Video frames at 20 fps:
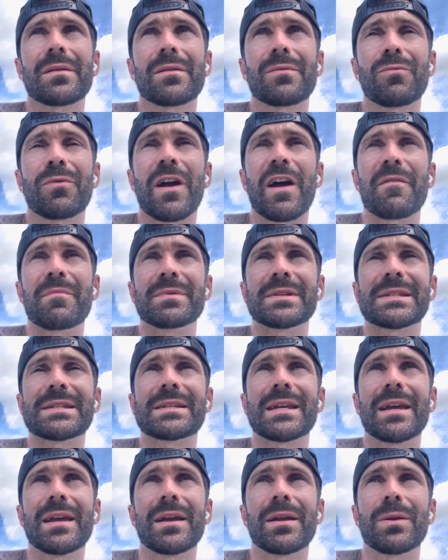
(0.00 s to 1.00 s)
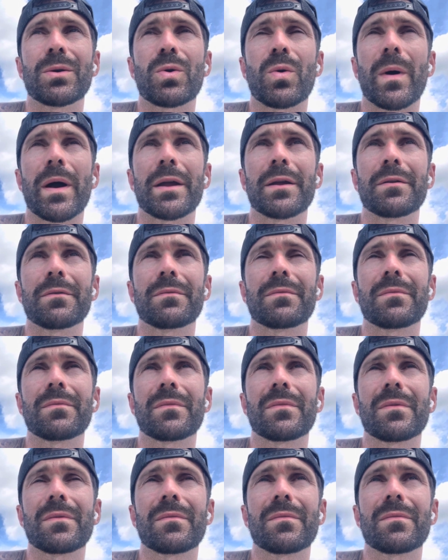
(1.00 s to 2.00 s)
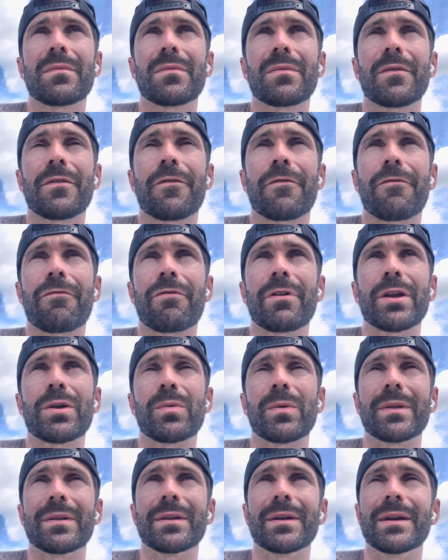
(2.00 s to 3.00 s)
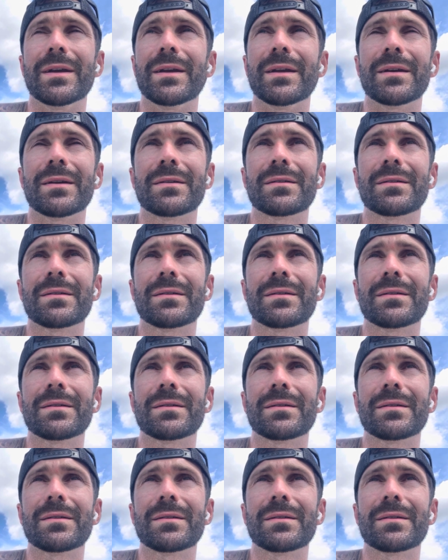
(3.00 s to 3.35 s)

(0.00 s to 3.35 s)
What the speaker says: What I've been seeing quite frequently,